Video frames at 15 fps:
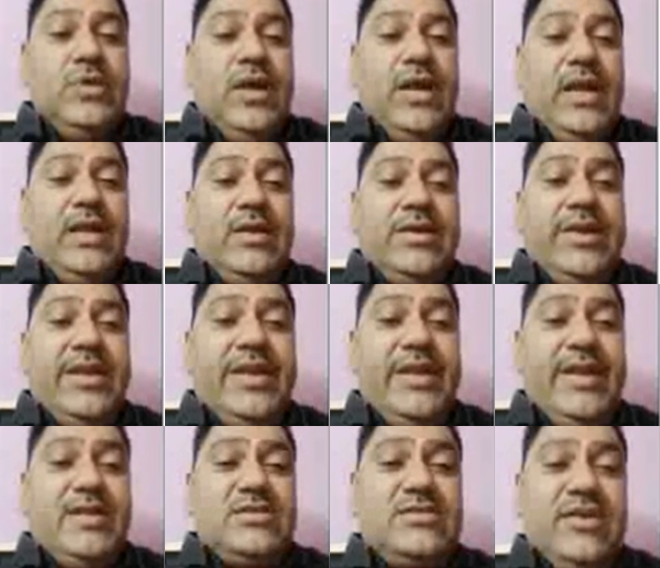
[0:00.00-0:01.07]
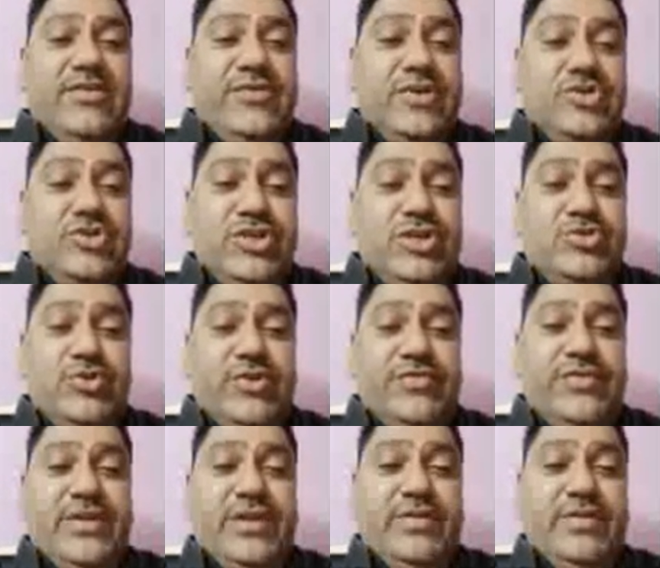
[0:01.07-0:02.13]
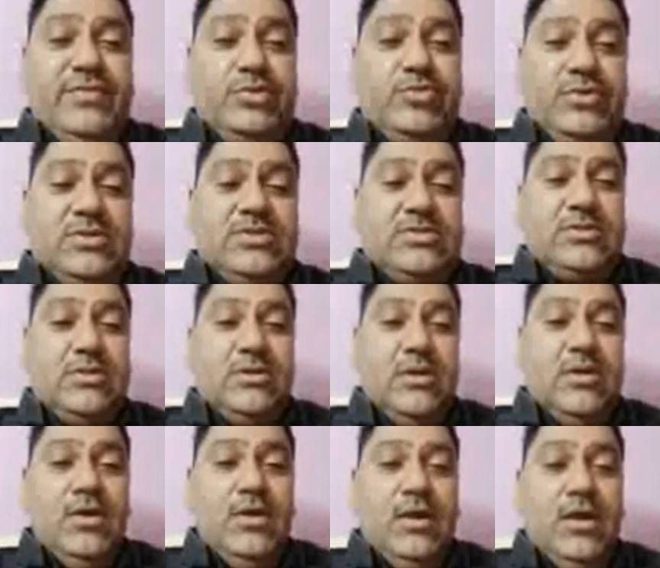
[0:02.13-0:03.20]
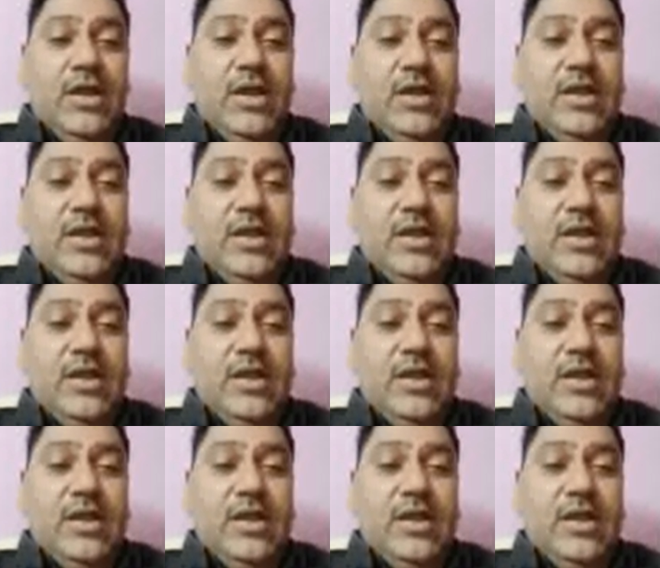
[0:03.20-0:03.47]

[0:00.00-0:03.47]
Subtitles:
And greedy and selfish nature of the individuals and